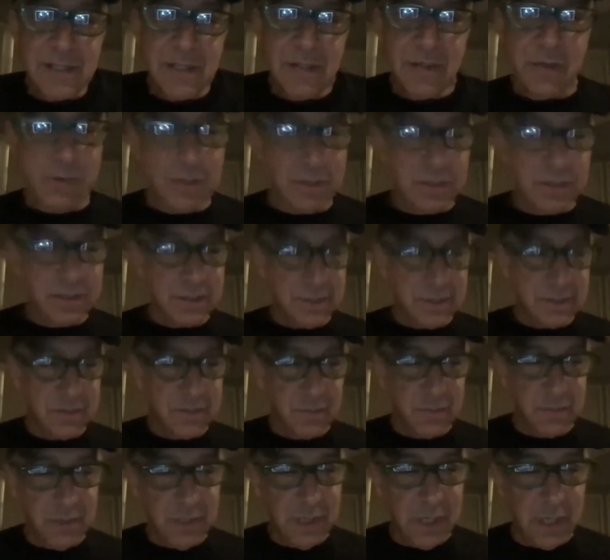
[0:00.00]
learn,
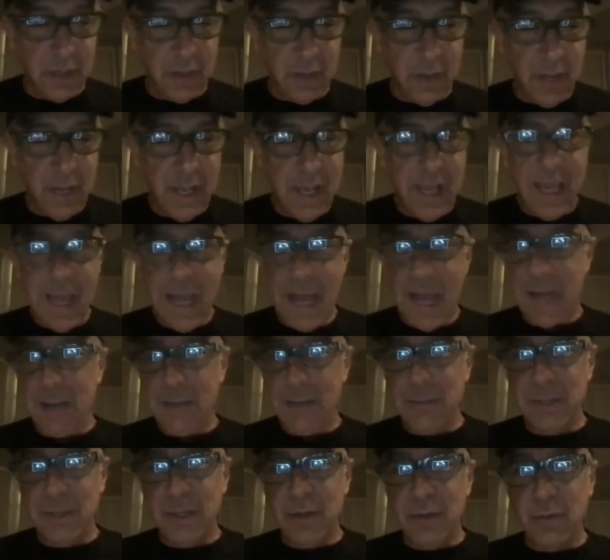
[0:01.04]
you know, how to
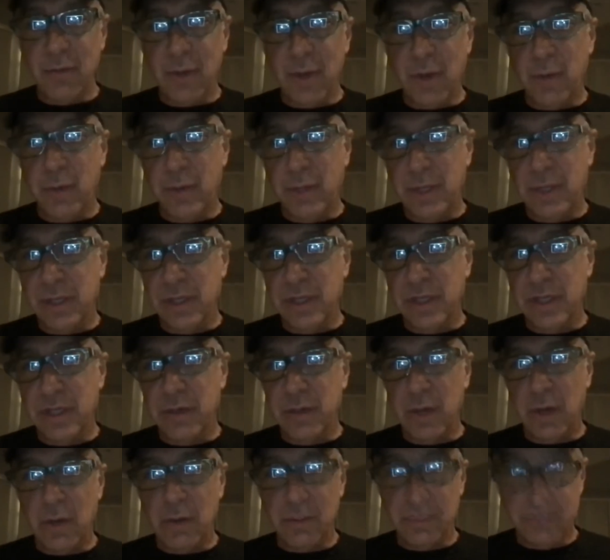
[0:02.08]
be a real
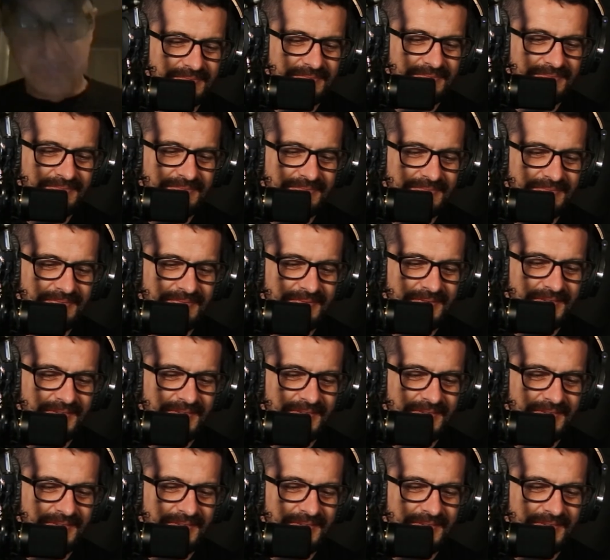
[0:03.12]
hero. Wow.